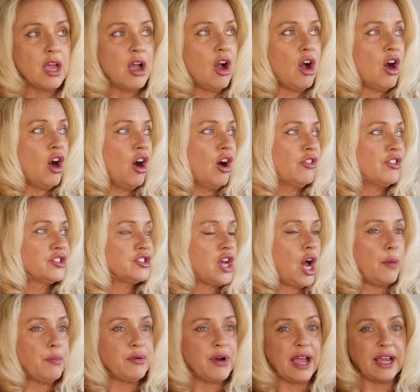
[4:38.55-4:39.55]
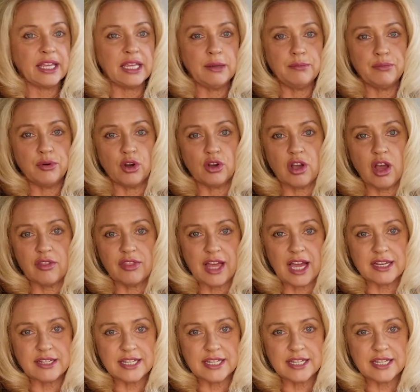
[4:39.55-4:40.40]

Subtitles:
or the top ranking book on that